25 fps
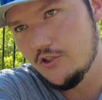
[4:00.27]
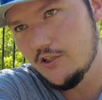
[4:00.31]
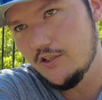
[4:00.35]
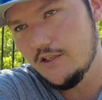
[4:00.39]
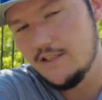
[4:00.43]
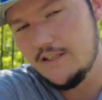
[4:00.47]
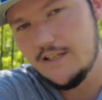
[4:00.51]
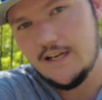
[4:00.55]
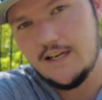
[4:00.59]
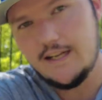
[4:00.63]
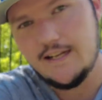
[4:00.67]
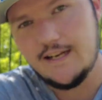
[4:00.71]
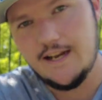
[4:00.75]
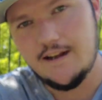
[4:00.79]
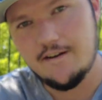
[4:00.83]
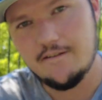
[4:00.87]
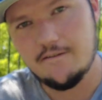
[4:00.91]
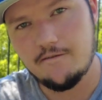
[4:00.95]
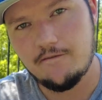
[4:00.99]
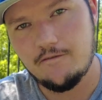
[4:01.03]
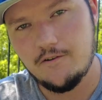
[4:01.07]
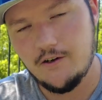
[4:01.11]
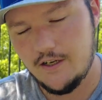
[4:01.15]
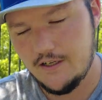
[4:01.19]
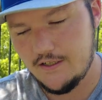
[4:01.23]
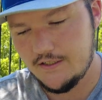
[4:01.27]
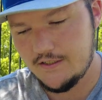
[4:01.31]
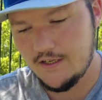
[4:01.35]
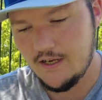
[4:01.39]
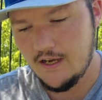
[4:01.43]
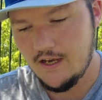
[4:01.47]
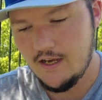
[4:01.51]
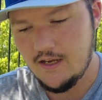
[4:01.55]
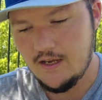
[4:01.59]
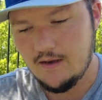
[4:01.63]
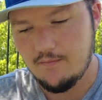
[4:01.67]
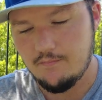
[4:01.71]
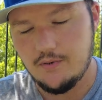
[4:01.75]
good getting it out in front,
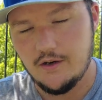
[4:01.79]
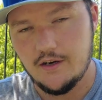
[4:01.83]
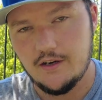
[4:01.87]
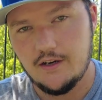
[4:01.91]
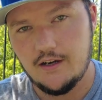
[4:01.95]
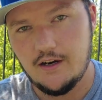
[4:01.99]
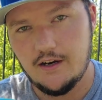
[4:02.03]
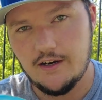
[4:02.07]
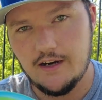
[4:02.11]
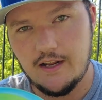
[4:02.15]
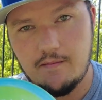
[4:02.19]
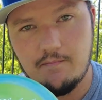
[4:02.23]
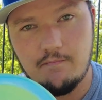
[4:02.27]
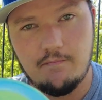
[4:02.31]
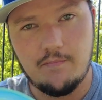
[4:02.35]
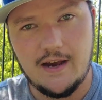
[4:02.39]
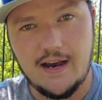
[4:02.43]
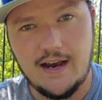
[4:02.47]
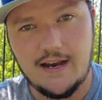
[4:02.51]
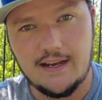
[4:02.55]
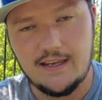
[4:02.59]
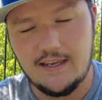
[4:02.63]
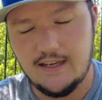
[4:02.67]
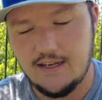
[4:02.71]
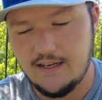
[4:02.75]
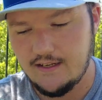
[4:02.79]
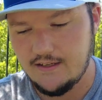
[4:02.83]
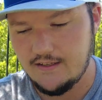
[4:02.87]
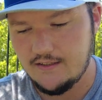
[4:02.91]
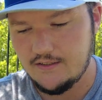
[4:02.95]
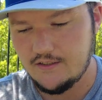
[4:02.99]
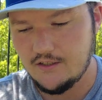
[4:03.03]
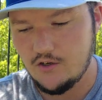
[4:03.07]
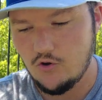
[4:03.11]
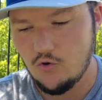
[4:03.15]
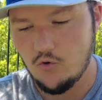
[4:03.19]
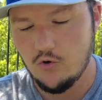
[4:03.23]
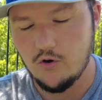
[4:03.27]
but on a
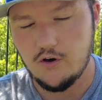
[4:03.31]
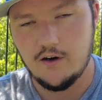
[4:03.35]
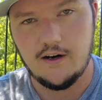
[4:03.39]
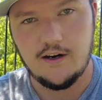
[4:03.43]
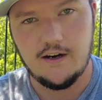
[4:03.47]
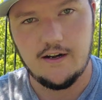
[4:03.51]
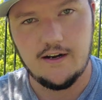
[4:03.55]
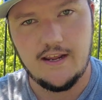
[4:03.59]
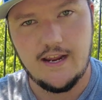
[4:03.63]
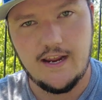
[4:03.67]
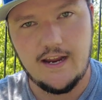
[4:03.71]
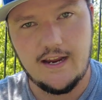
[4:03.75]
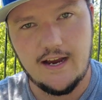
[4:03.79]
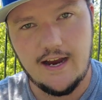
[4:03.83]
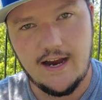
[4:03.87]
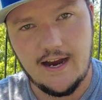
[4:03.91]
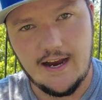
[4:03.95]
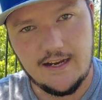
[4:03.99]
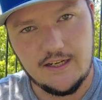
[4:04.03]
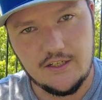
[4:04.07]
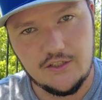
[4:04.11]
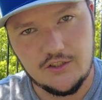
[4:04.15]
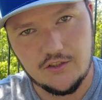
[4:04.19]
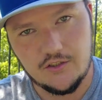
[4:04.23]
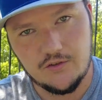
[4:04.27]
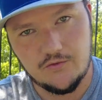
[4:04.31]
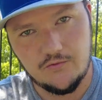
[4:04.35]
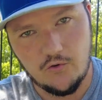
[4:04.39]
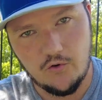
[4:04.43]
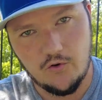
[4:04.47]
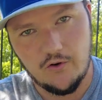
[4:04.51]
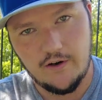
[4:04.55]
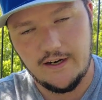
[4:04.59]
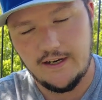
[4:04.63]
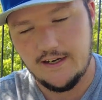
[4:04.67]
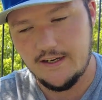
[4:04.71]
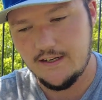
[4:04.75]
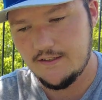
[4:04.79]
backhand or on a hyzer
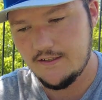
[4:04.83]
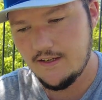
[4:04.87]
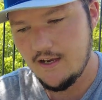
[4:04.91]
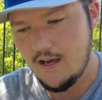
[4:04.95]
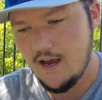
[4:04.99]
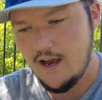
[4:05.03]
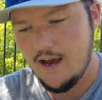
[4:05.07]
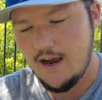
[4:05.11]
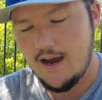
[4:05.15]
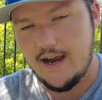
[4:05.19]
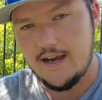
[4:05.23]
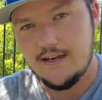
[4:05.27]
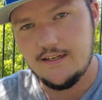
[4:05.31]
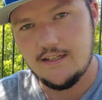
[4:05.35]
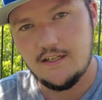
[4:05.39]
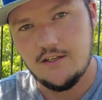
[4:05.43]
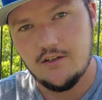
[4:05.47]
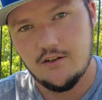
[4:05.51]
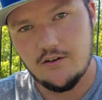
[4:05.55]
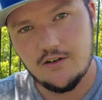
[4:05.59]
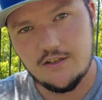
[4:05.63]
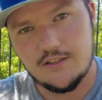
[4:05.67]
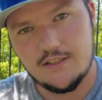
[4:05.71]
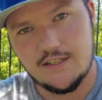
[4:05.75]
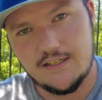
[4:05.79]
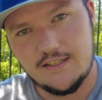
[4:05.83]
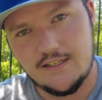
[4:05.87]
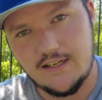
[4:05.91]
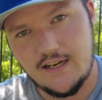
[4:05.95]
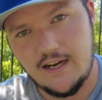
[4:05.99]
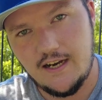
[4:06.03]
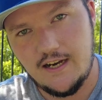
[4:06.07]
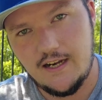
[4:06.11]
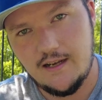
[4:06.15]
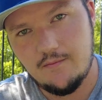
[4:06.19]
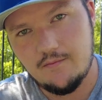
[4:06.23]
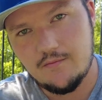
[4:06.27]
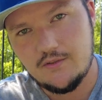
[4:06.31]
forehand, I did notice at
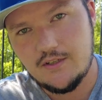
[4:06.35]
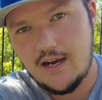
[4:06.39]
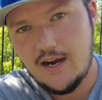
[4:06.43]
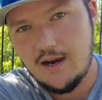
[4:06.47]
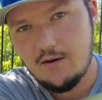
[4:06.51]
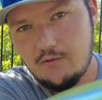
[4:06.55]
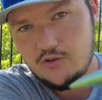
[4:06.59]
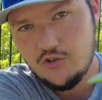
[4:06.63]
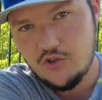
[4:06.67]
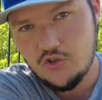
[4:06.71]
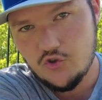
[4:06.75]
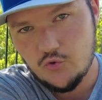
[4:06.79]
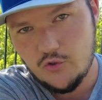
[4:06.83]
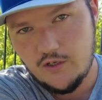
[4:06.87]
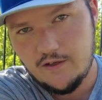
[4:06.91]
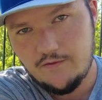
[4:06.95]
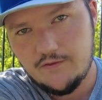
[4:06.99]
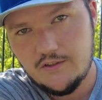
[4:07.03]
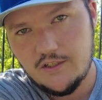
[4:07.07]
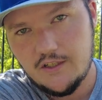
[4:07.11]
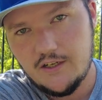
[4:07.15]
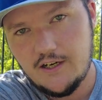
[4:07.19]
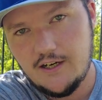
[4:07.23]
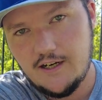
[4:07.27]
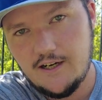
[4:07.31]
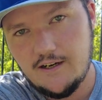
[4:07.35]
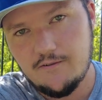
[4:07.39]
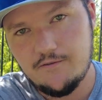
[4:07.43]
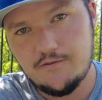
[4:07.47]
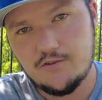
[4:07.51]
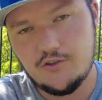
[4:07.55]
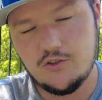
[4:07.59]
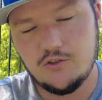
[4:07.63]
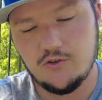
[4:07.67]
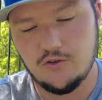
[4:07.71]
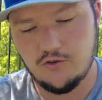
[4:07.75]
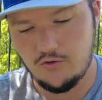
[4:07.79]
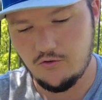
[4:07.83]
times I would drift it off
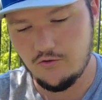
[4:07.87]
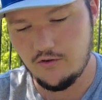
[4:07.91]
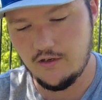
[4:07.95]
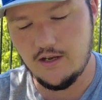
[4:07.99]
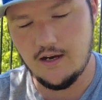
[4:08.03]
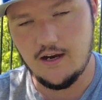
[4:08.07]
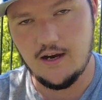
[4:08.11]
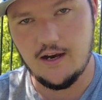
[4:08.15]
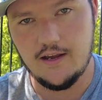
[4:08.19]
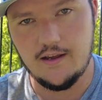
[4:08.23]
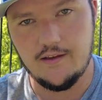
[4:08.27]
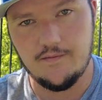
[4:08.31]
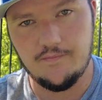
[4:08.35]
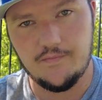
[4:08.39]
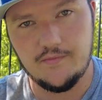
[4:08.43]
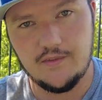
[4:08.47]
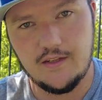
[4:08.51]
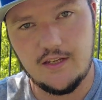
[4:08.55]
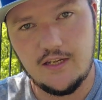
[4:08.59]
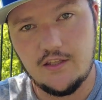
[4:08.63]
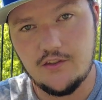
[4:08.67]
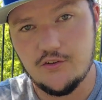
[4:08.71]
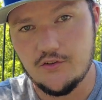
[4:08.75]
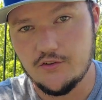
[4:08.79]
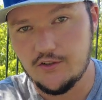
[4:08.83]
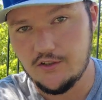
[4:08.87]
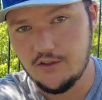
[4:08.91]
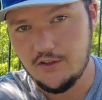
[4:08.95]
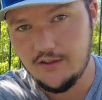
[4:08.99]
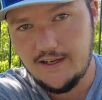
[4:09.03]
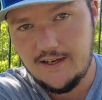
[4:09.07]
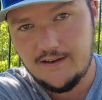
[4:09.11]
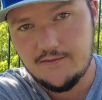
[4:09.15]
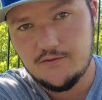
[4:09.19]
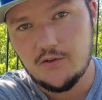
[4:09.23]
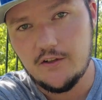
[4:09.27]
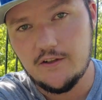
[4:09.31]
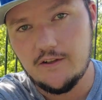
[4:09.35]
to either the
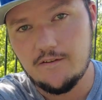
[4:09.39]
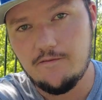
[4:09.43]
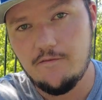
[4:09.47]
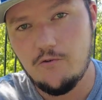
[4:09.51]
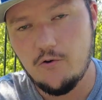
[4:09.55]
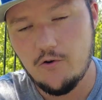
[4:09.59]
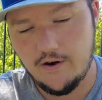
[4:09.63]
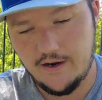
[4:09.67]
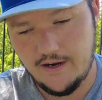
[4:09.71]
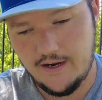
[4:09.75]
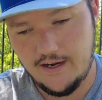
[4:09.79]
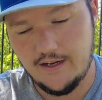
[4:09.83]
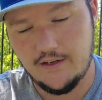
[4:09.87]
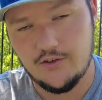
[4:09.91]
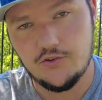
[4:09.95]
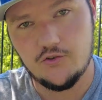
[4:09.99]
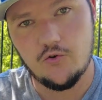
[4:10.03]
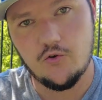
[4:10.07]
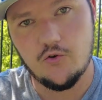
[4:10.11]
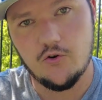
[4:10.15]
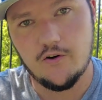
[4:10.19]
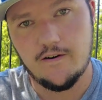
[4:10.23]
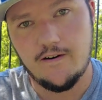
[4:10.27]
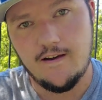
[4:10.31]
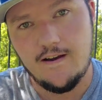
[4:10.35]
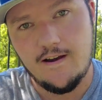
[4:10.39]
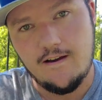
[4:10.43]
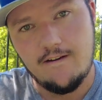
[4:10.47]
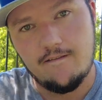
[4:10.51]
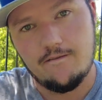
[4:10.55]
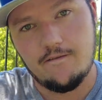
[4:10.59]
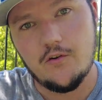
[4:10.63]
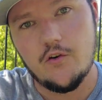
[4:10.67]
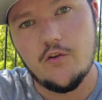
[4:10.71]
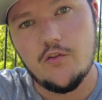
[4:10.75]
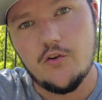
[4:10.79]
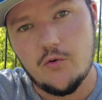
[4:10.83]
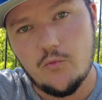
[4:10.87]
left on the forehand or
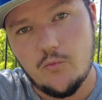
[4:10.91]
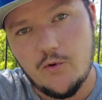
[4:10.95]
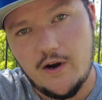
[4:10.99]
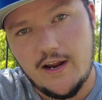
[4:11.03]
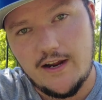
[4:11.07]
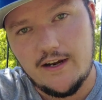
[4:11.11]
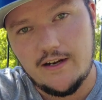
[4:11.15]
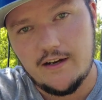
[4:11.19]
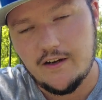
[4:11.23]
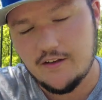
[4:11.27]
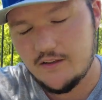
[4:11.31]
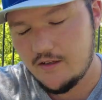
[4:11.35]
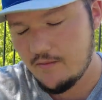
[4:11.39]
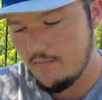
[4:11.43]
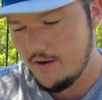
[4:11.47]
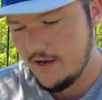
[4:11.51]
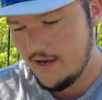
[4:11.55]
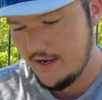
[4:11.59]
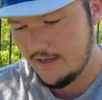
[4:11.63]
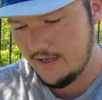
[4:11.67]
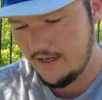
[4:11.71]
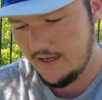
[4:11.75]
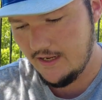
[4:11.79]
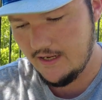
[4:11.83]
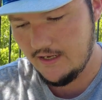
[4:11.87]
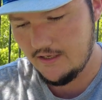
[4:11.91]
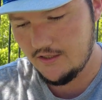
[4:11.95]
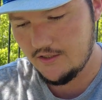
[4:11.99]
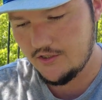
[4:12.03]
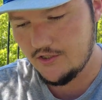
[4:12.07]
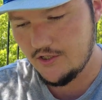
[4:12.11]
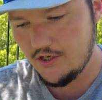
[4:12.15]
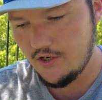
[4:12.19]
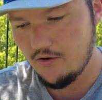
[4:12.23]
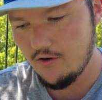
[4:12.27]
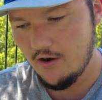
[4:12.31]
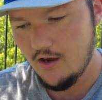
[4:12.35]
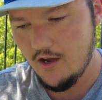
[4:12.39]
further right on the backhand.
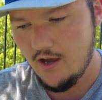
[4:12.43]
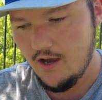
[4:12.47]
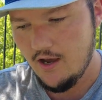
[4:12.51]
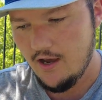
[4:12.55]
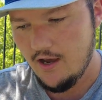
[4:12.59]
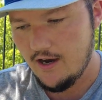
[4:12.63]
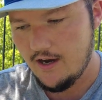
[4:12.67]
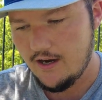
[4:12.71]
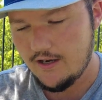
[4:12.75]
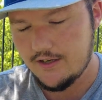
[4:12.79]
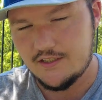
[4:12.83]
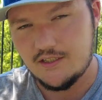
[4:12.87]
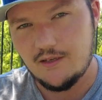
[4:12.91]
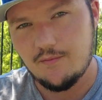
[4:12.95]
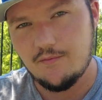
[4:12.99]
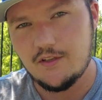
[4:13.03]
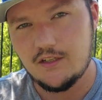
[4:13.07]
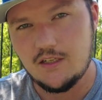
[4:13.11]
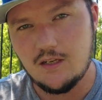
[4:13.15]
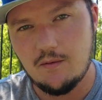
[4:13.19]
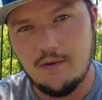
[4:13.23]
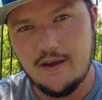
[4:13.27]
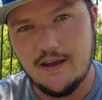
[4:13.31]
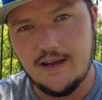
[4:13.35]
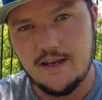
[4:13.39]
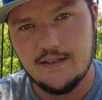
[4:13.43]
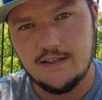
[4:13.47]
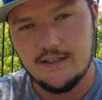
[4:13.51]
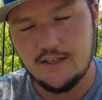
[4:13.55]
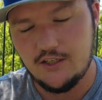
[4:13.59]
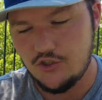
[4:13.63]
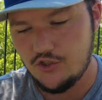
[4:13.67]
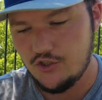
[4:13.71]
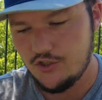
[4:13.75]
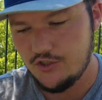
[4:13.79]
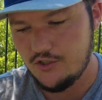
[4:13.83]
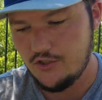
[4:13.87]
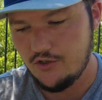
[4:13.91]
So something to pay
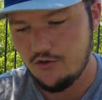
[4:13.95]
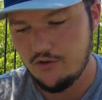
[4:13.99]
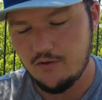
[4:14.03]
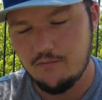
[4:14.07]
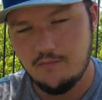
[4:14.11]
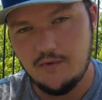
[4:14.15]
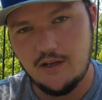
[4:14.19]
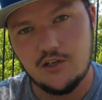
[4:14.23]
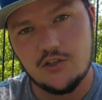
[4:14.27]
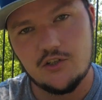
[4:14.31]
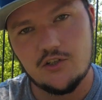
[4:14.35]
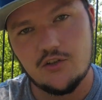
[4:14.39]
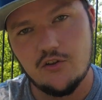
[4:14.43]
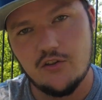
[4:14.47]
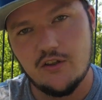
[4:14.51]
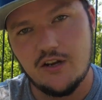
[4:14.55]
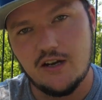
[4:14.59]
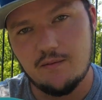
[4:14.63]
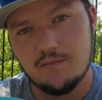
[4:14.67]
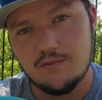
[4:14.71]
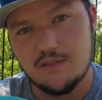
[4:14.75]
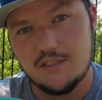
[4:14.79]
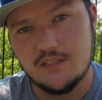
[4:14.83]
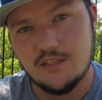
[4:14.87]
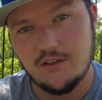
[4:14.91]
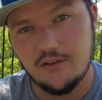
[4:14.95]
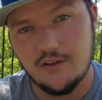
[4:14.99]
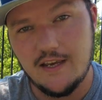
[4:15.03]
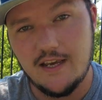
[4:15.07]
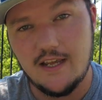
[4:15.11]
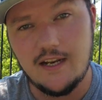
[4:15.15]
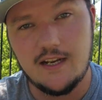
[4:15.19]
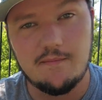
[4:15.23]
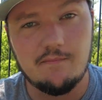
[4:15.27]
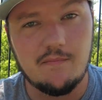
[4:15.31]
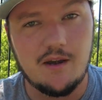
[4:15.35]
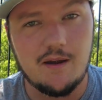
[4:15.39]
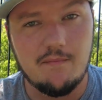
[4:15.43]
attention to make sure that I'm still
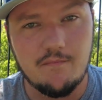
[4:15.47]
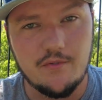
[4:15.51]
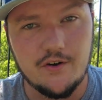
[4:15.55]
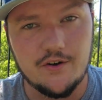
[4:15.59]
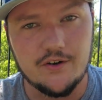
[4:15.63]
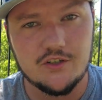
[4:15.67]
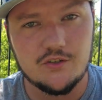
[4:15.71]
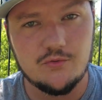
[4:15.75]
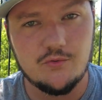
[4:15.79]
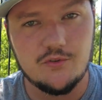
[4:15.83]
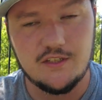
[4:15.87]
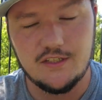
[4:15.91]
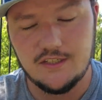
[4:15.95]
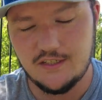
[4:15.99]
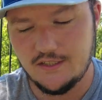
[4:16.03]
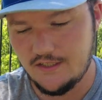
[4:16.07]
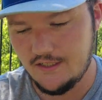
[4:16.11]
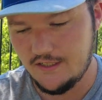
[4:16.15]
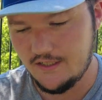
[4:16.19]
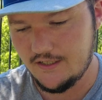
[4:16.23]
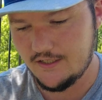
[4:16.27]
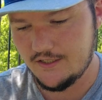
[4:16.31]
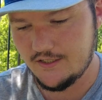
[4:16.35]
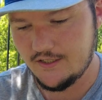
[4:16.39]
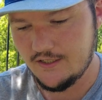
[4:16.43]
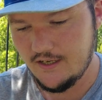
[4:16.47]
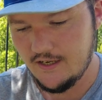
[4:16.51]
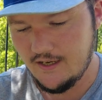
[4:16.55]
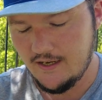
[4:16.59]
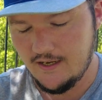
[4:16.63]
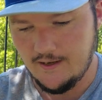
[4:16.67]
hitting my marks with this disc.